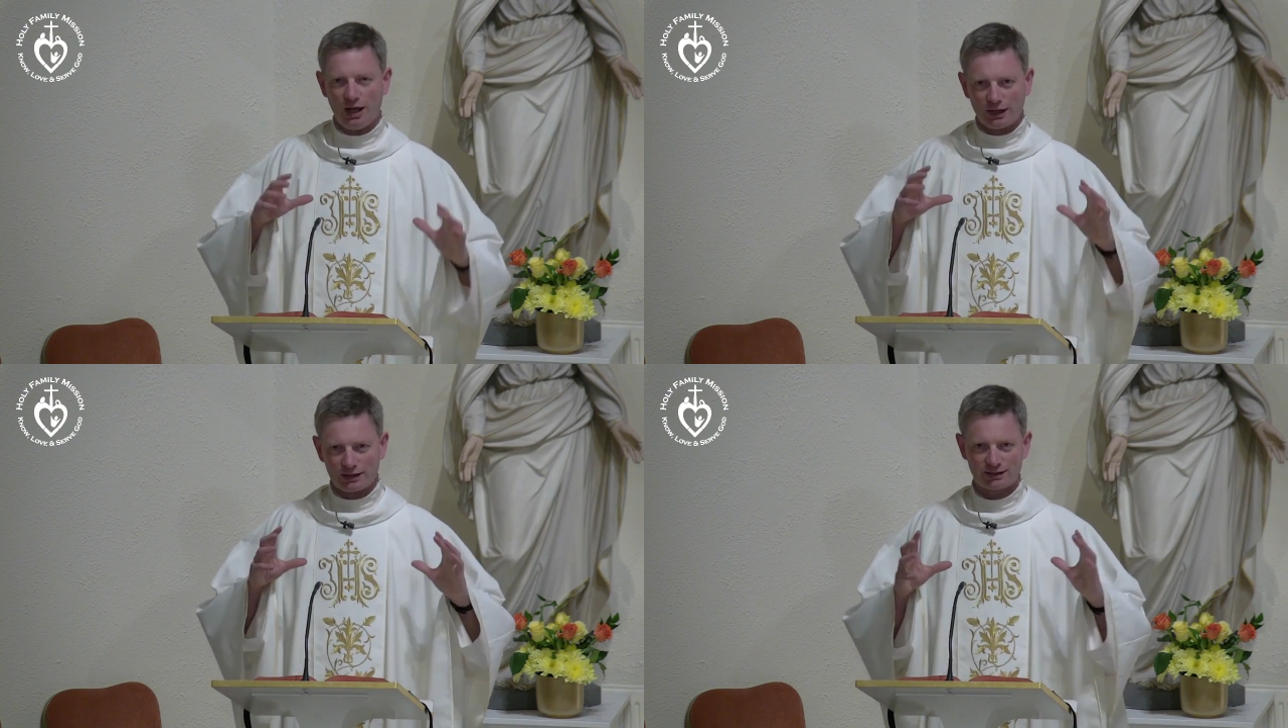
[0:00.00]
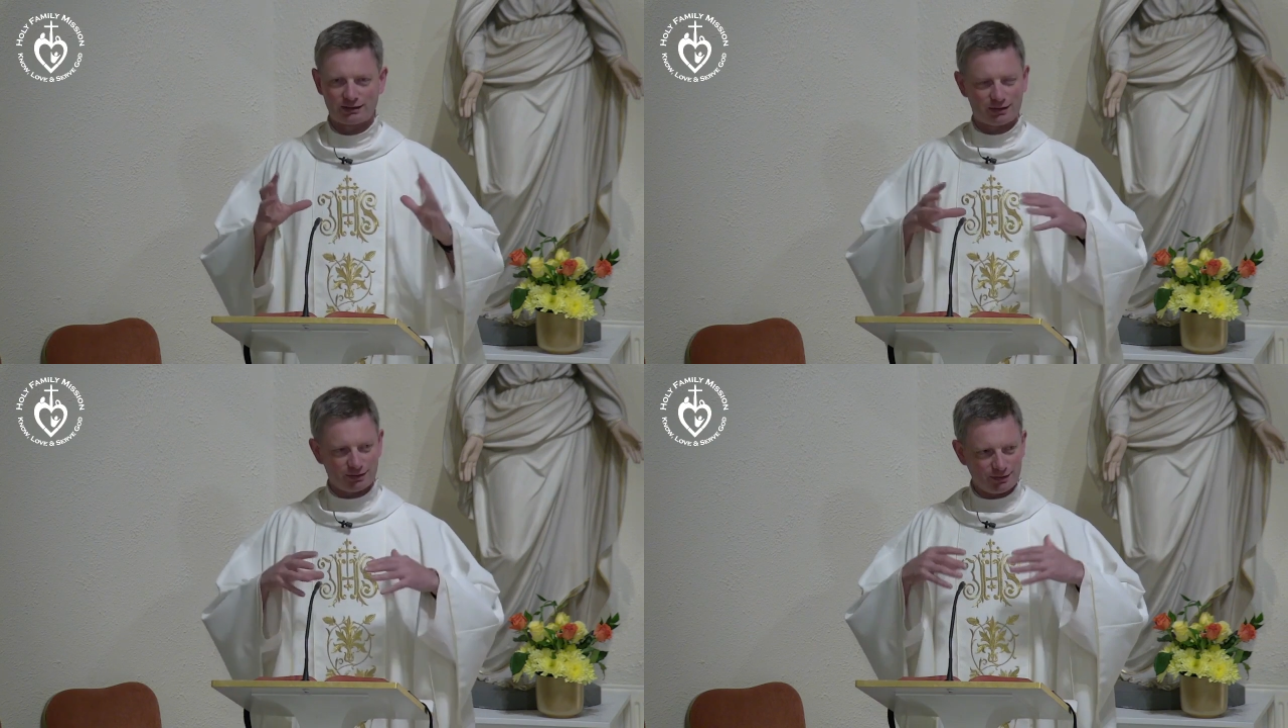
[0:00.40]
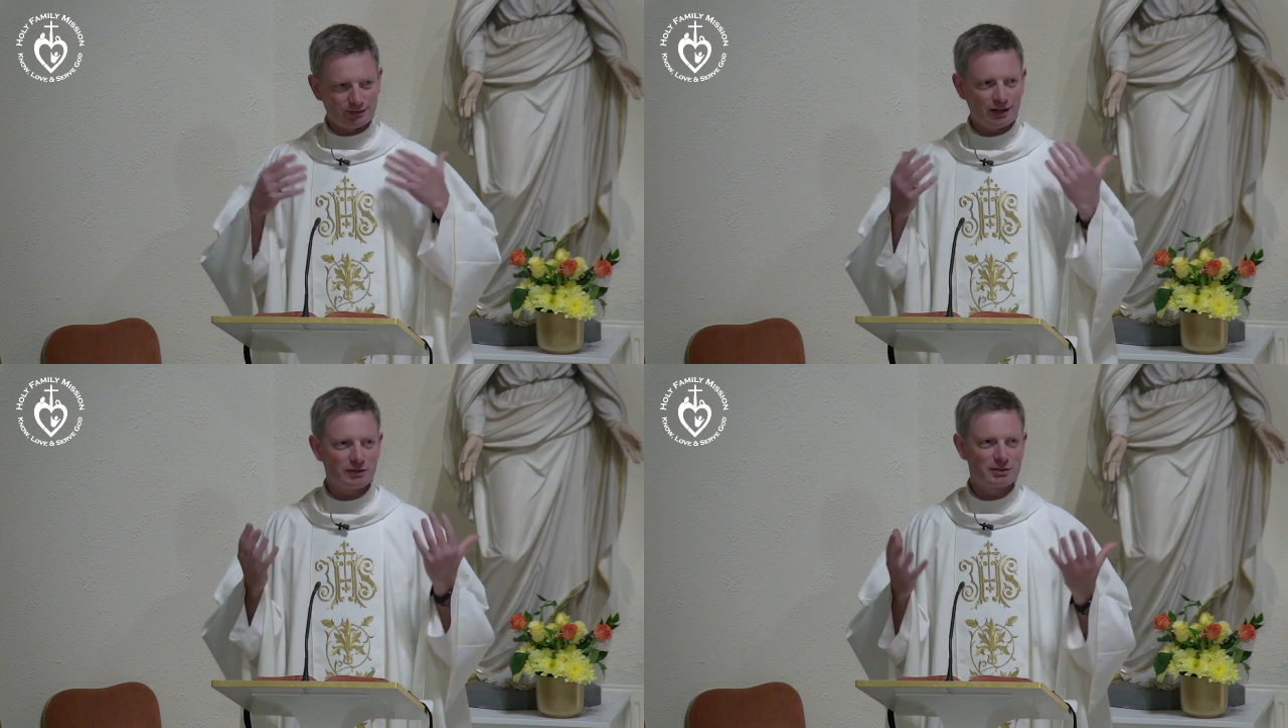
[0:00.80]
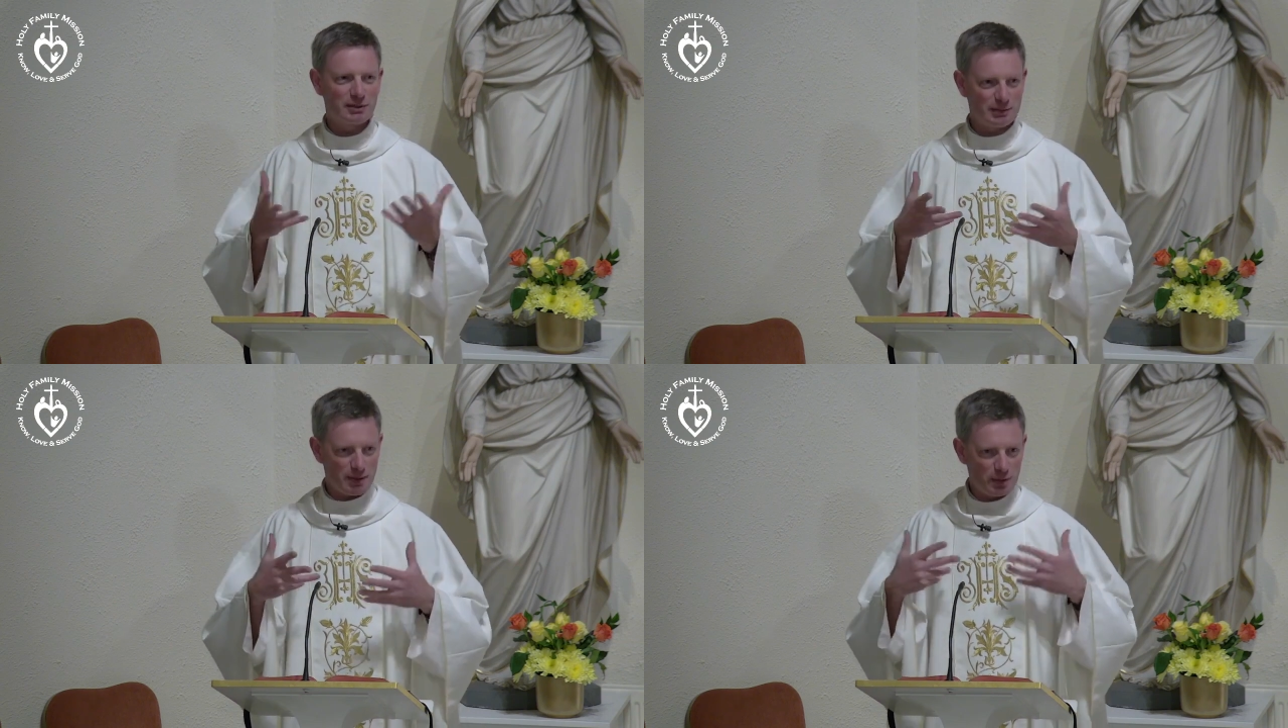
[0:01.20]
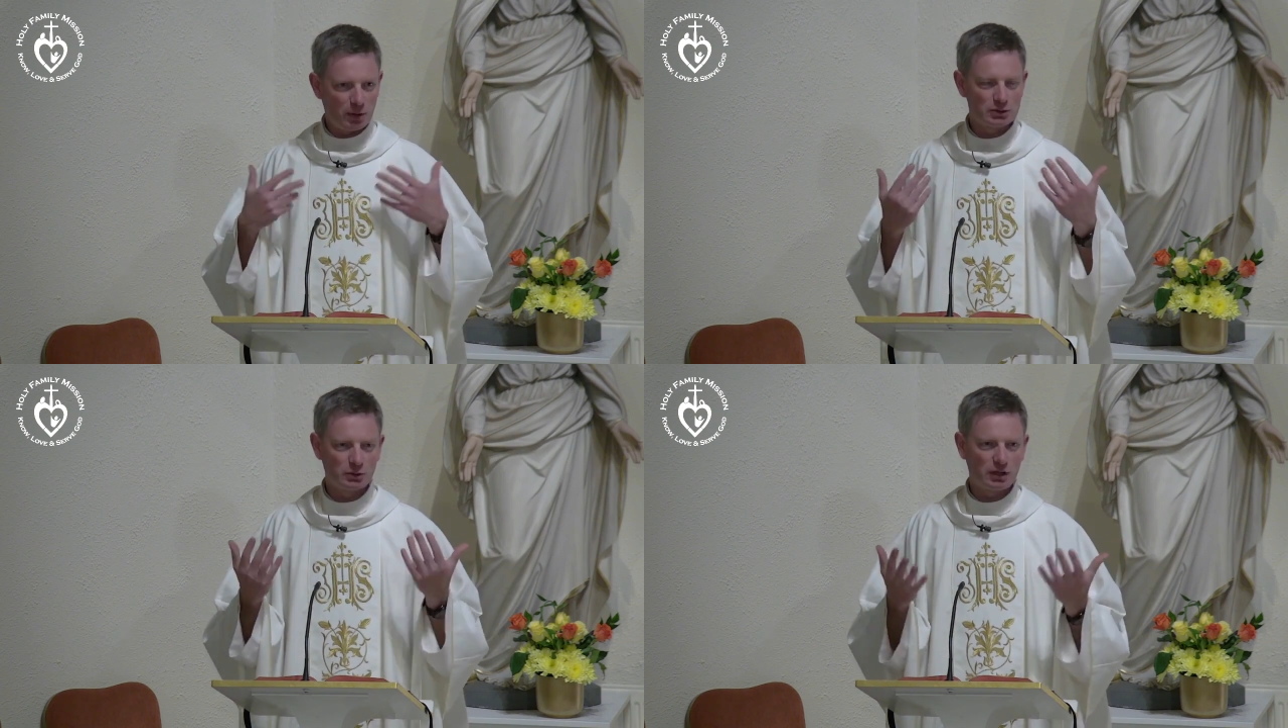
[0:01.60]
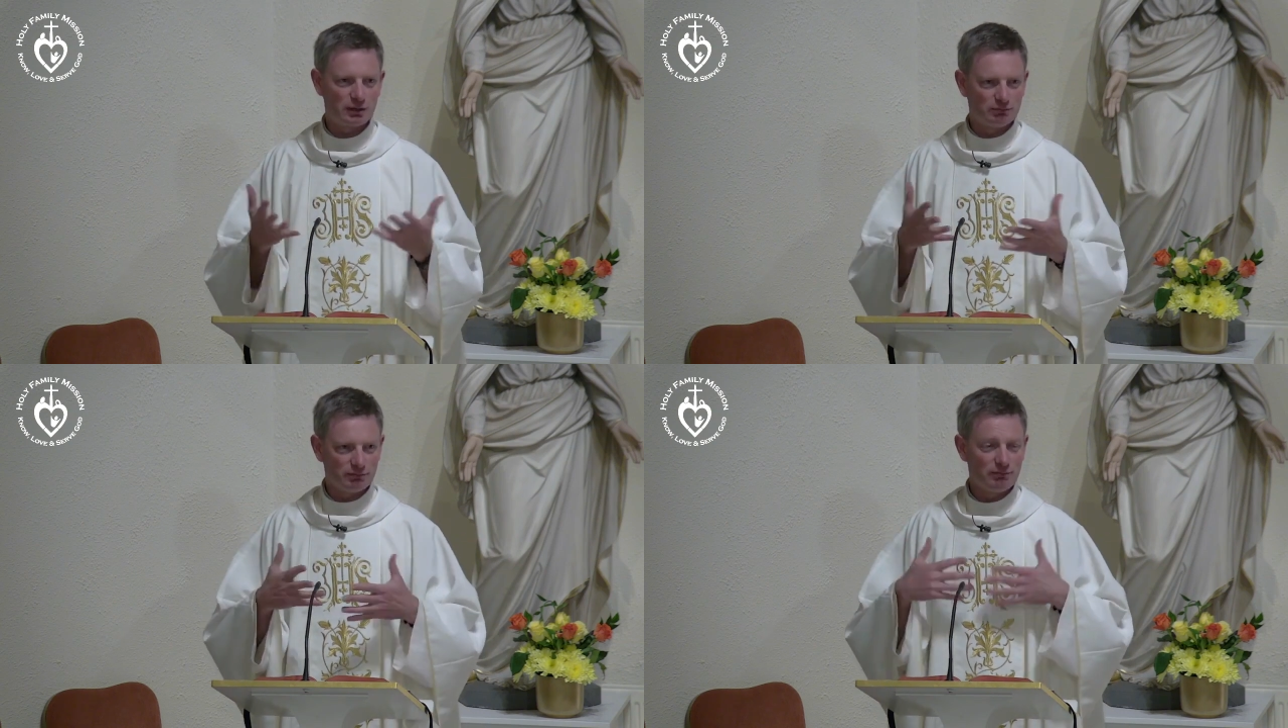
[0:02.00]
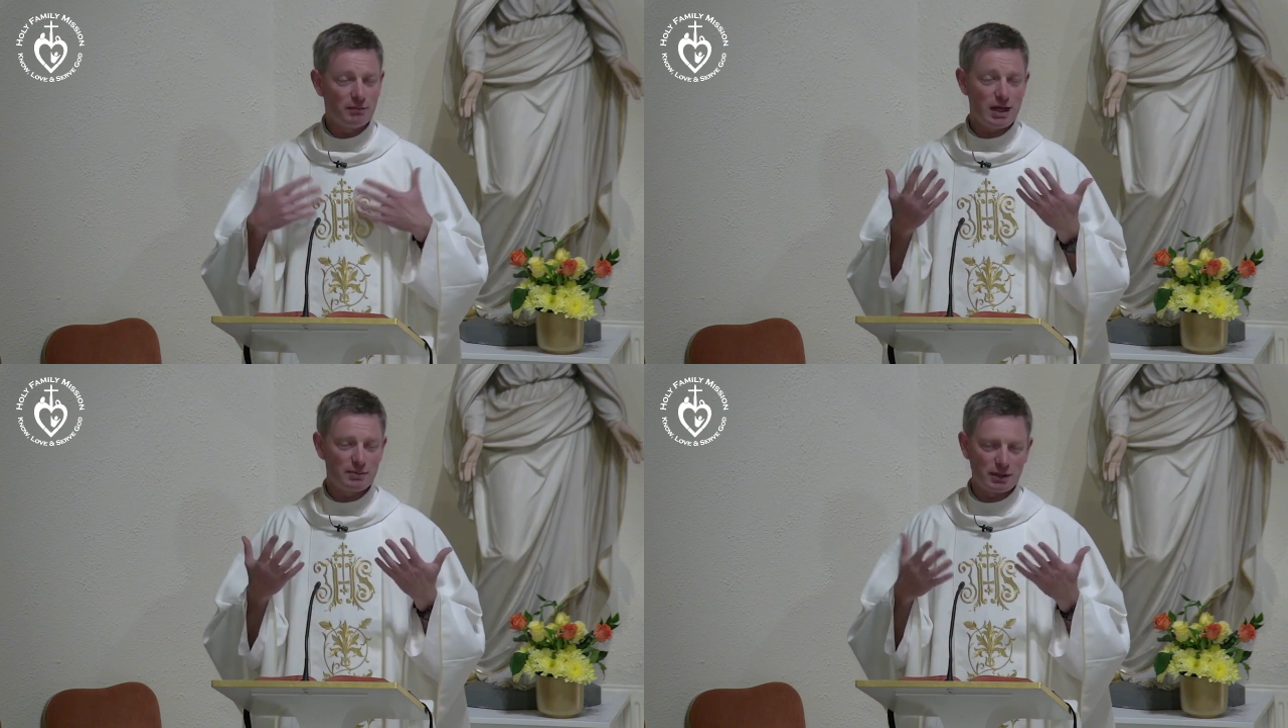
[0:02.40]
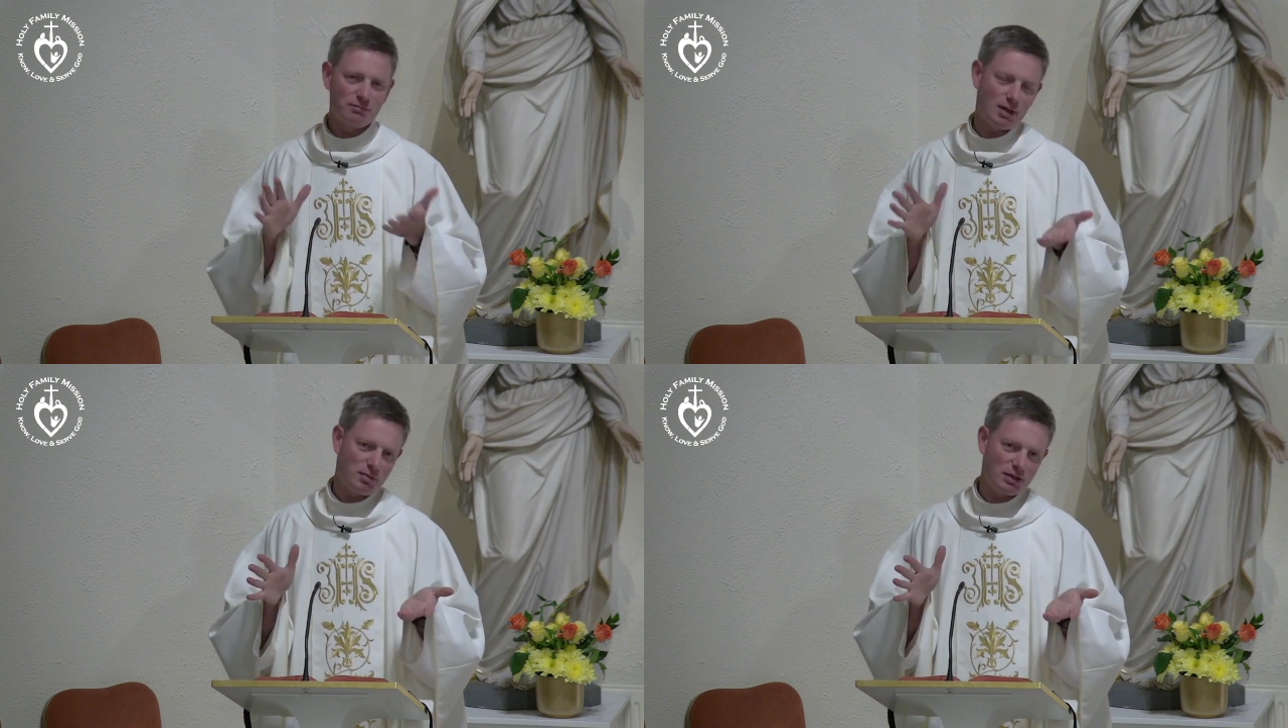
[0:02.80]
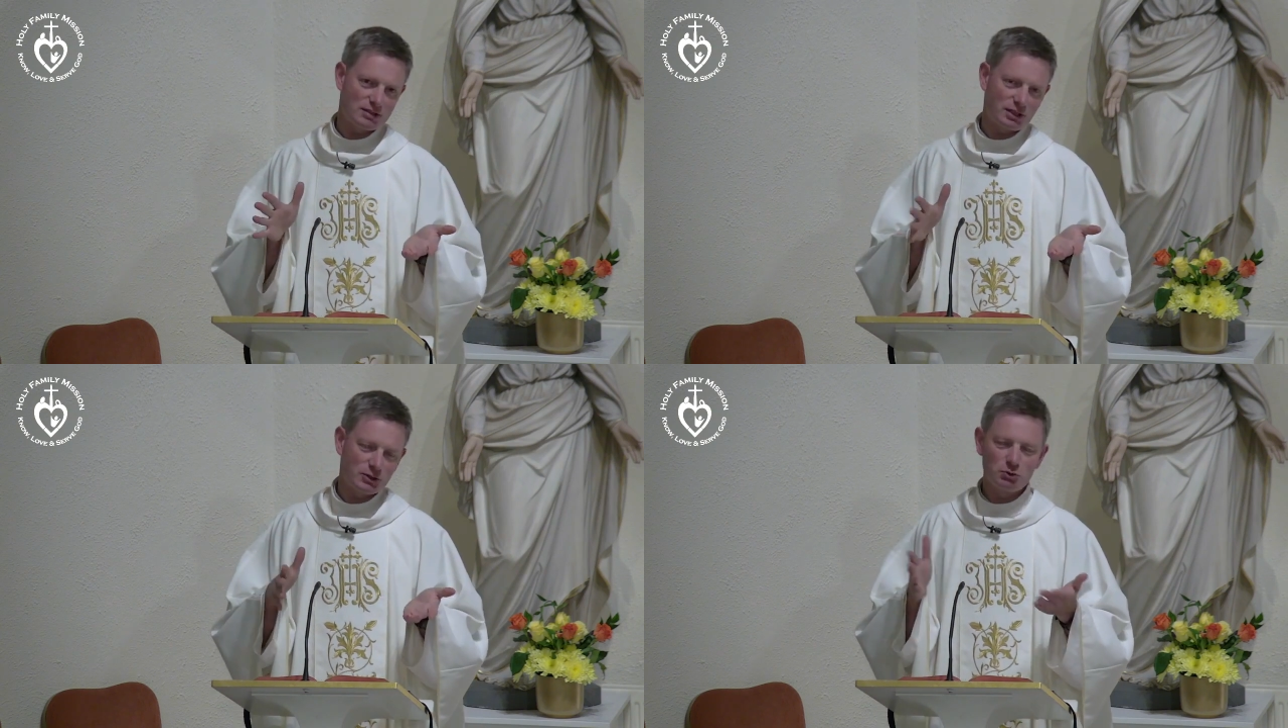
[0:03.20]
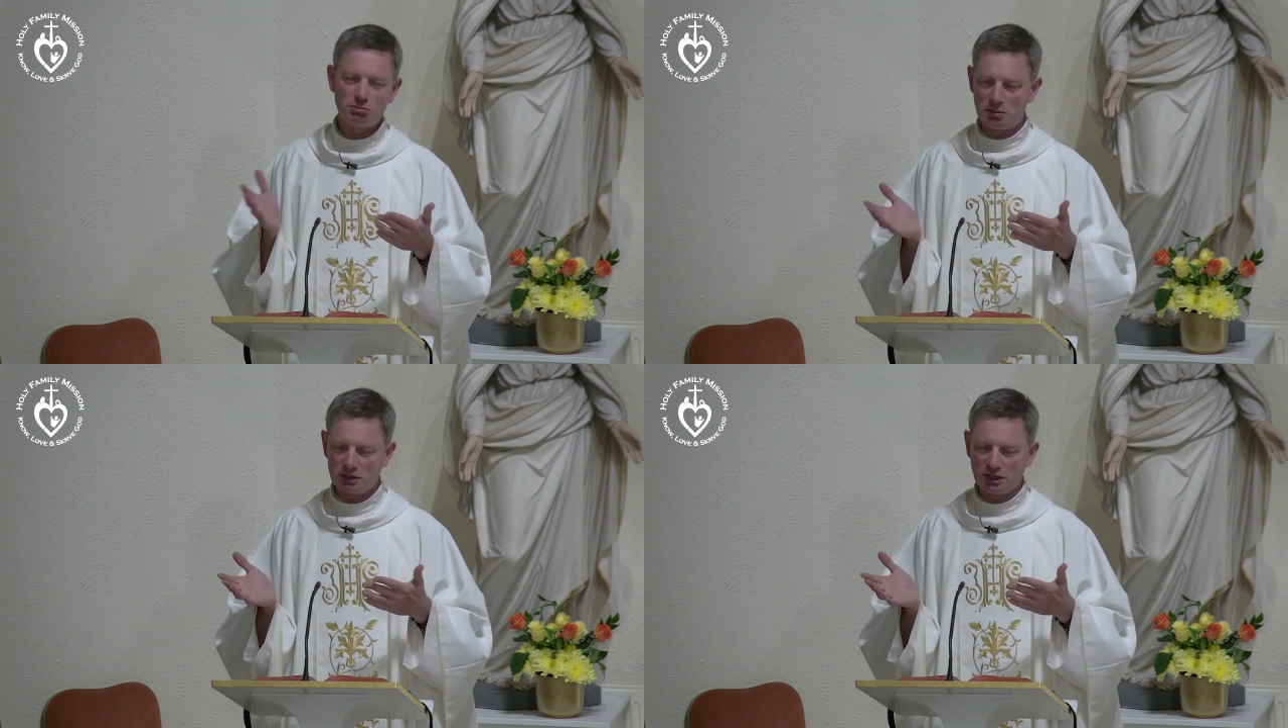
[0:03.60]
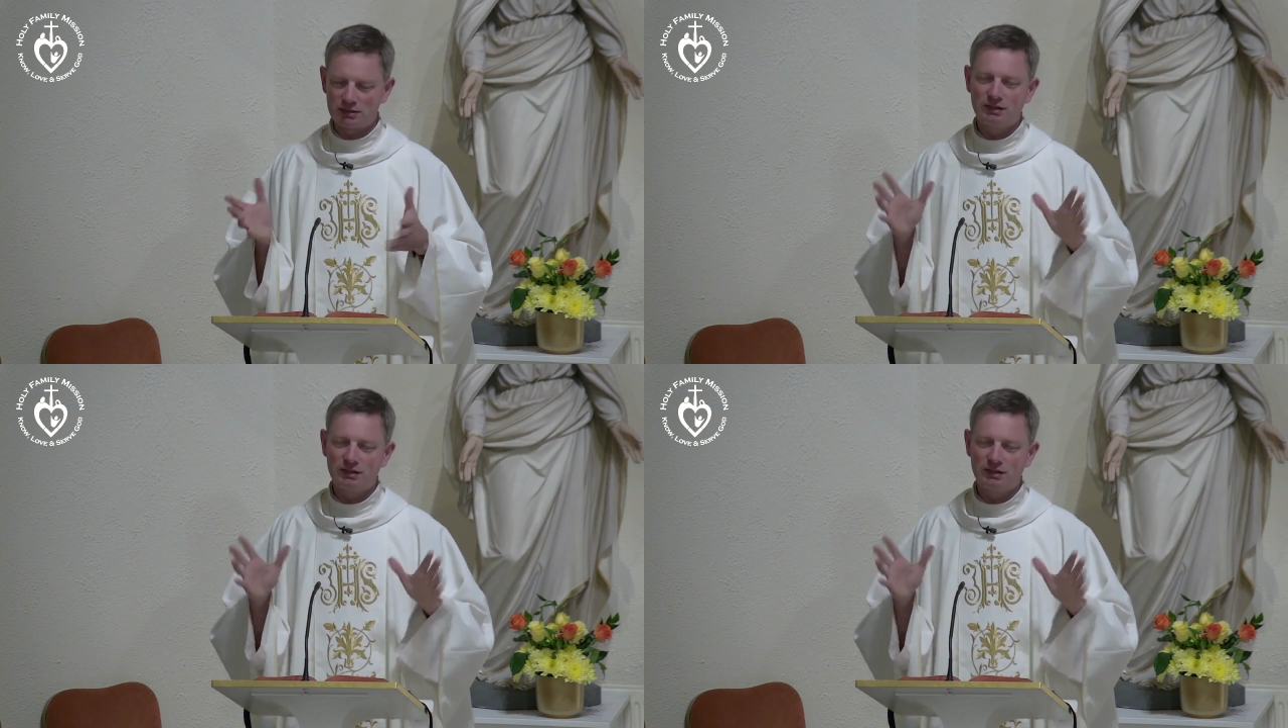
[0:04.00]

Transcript: Because it, it, can kind of explain maybe what's going on, maybe, maybe inside you, maybe not.